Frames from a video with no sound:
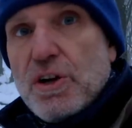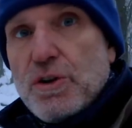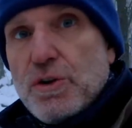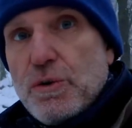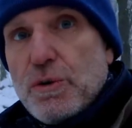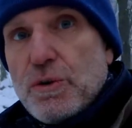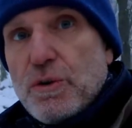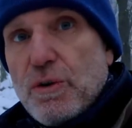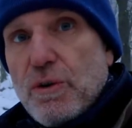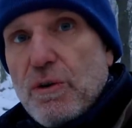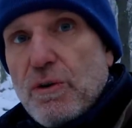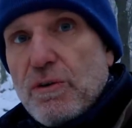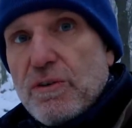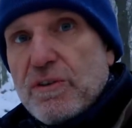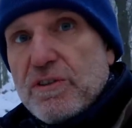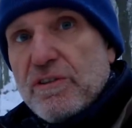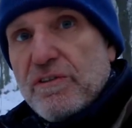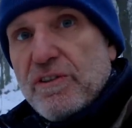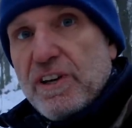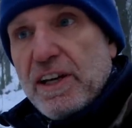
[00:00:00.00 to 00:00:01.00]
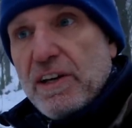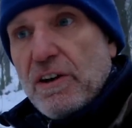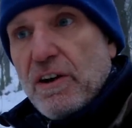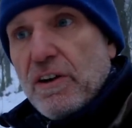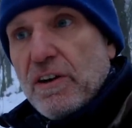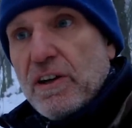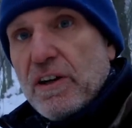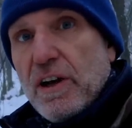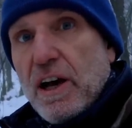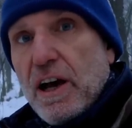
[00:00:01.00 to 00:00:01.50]
new growth to feed
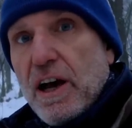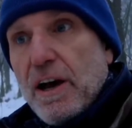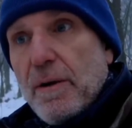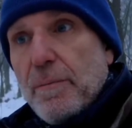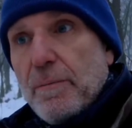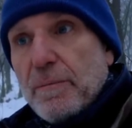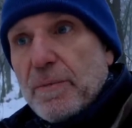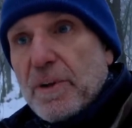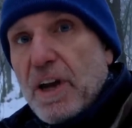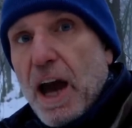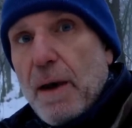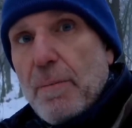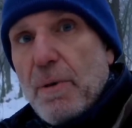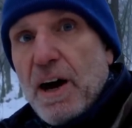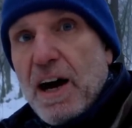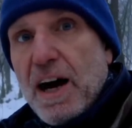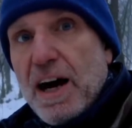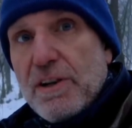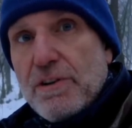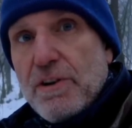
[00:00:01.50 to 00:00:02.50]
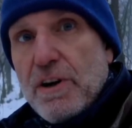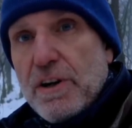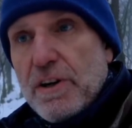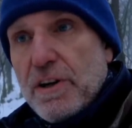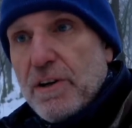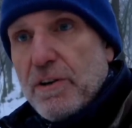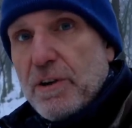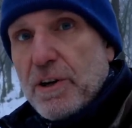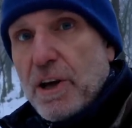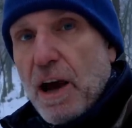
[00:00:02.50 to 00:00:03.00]
on um, carbohydrate
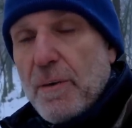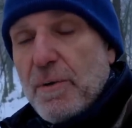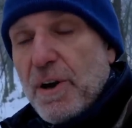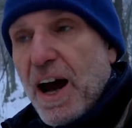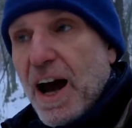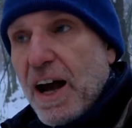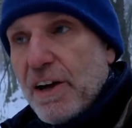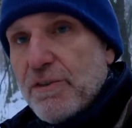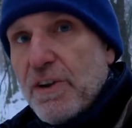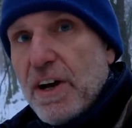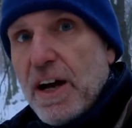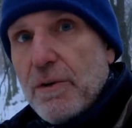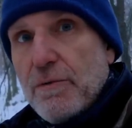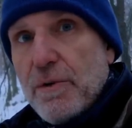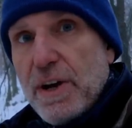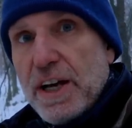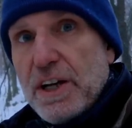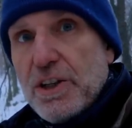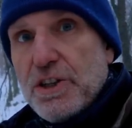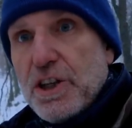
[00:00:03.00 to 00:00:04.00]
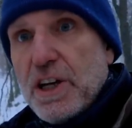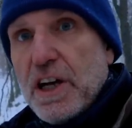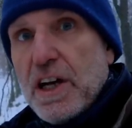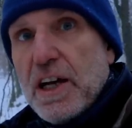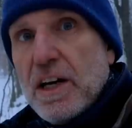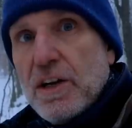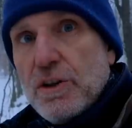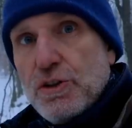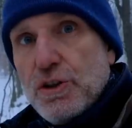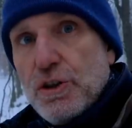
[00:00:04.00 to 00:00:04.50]
carbohydrate rich
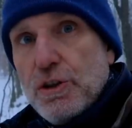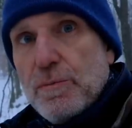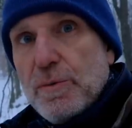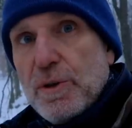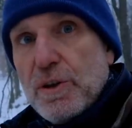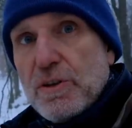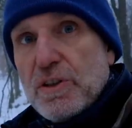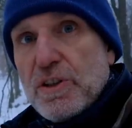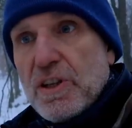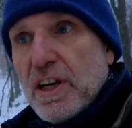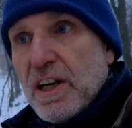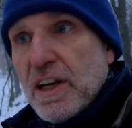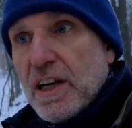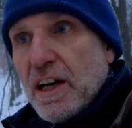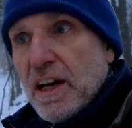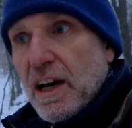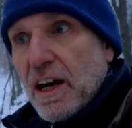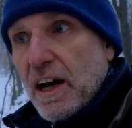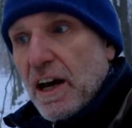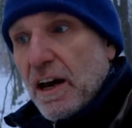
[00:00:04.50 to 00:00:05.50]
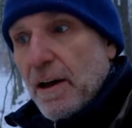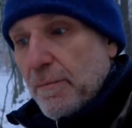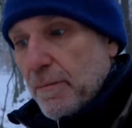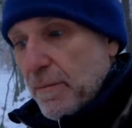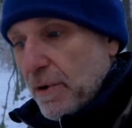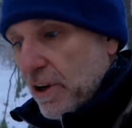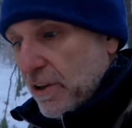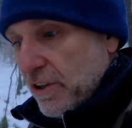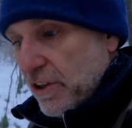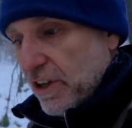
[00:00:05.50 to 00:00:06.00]
tubers
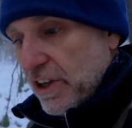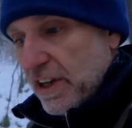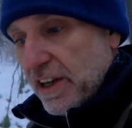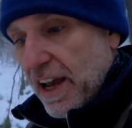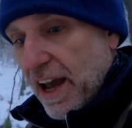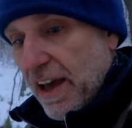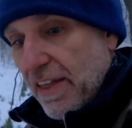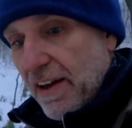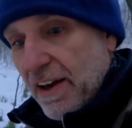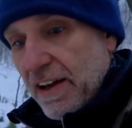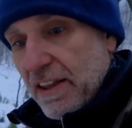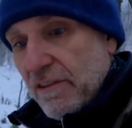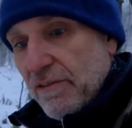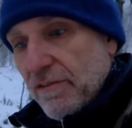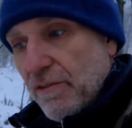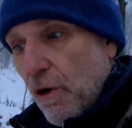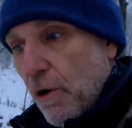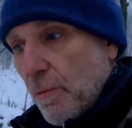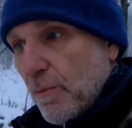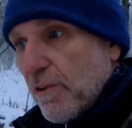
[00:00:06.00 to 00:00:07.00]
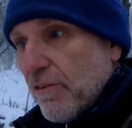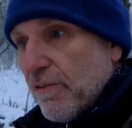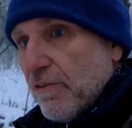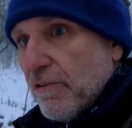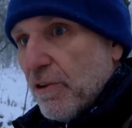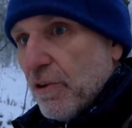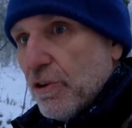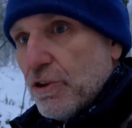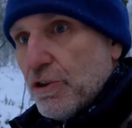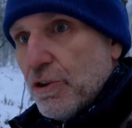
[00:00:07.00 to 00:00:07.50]
um, and you can get that in the form
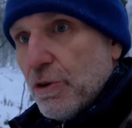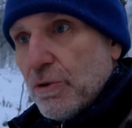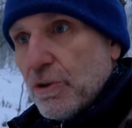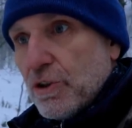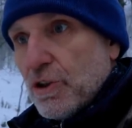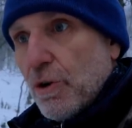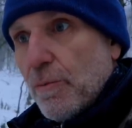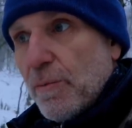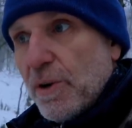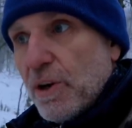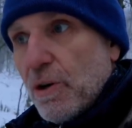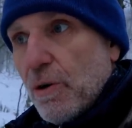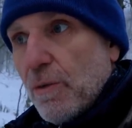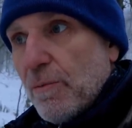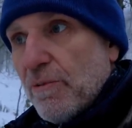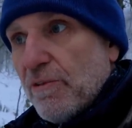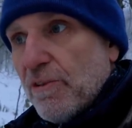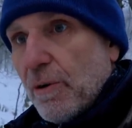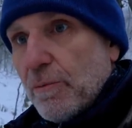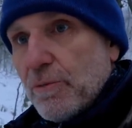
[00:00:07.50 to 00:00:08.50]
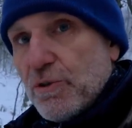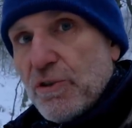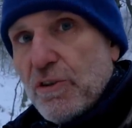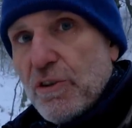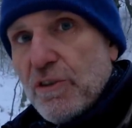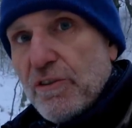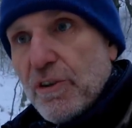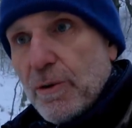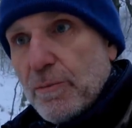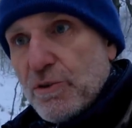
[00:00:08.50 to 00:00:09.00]
of shoots coming up from
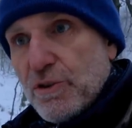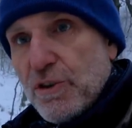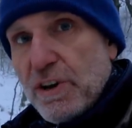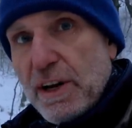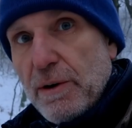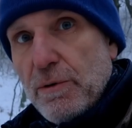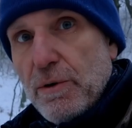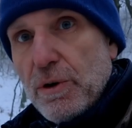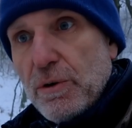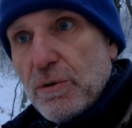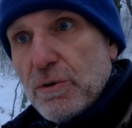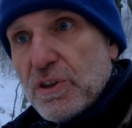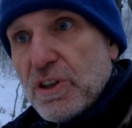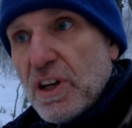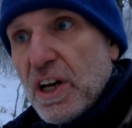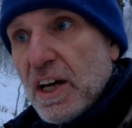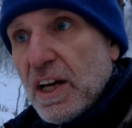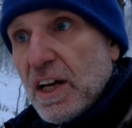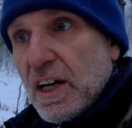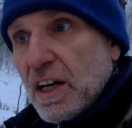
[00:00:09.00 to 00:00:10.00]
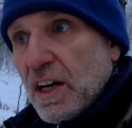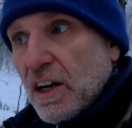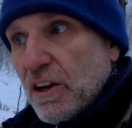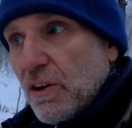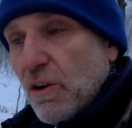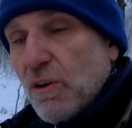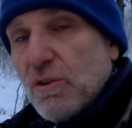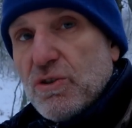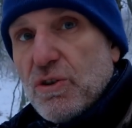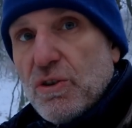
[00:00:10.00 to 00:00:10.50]
tr from tree roots
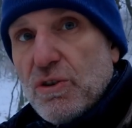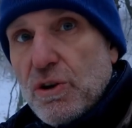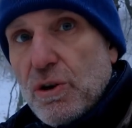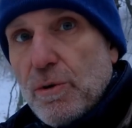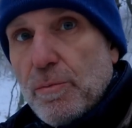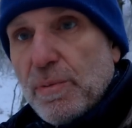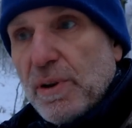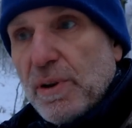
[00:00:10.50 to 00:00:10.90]
and also new